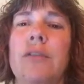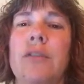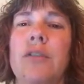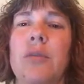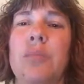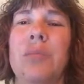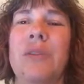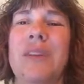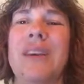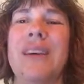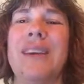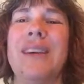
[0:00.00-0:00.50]

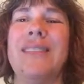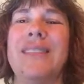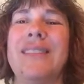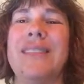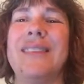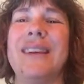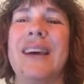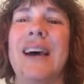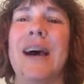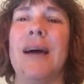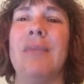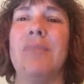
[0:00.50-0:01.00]
So please
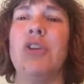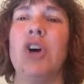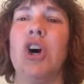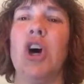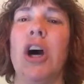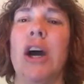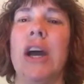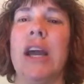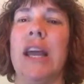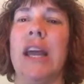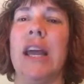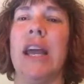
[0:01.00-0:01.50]
stop
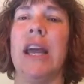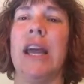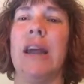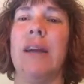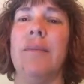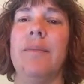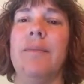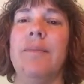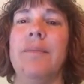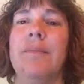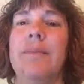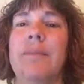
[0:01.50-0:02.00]

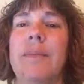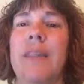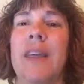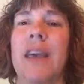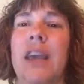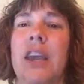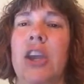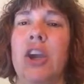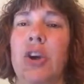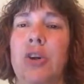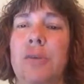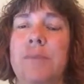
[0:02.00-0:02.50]
talking.
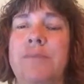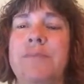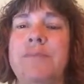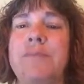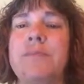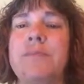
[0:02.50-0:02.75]
Thank you.